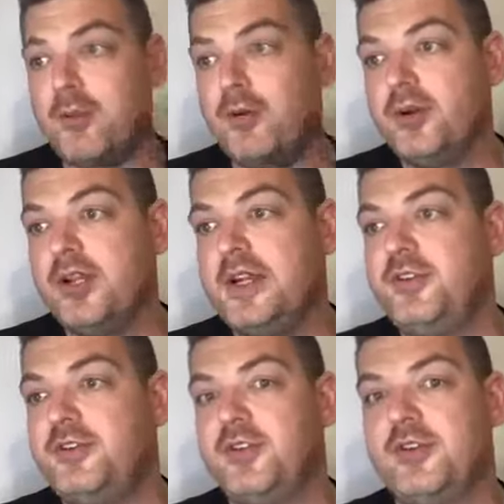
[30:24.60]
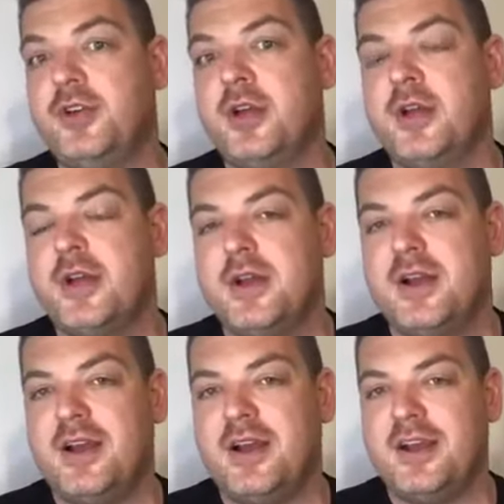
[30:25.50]
put into,
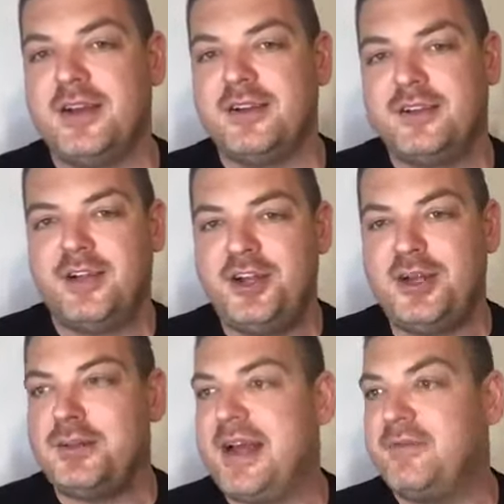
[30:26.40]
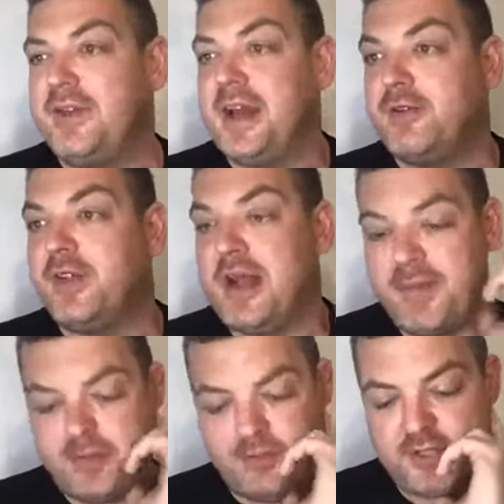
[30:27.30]
you know, your plate without all the
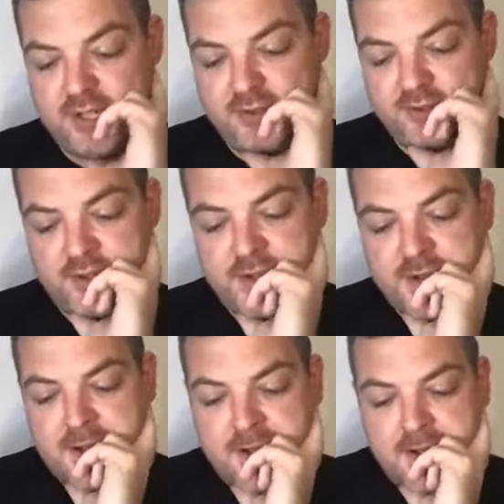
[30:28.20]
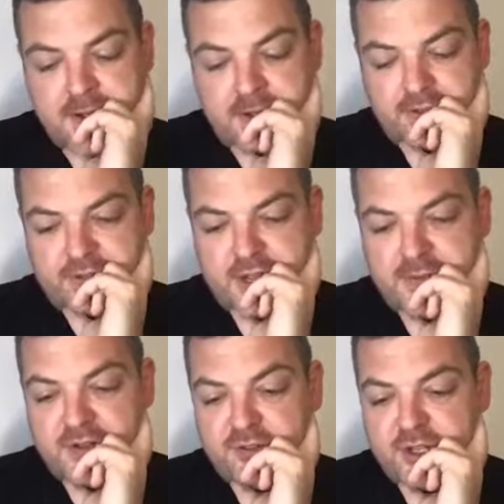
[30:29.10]
chemicals, I guess. So
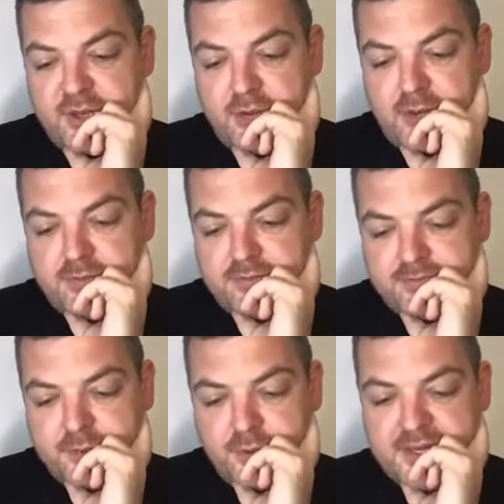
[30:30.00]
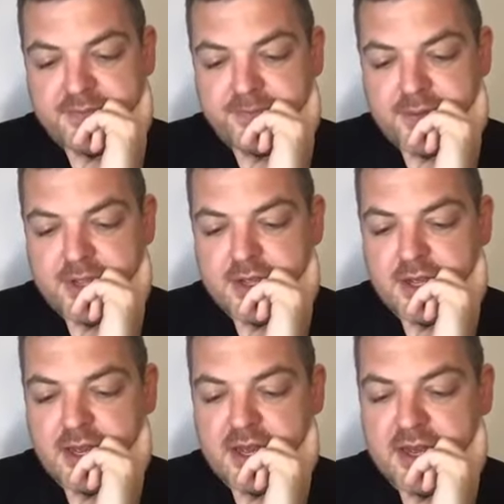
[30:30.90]
that's certainly what I'm doing,
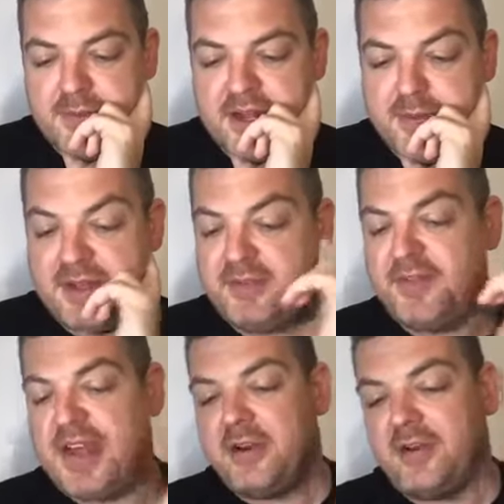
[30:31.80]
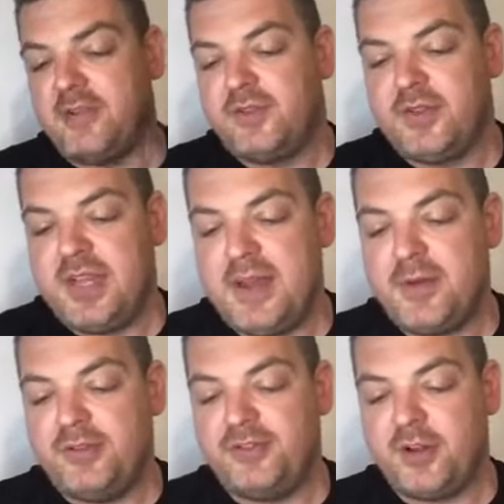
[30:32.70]
and a big fan of here
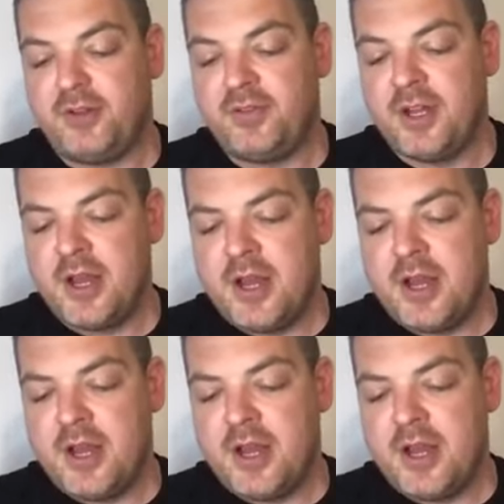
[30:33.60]
myself.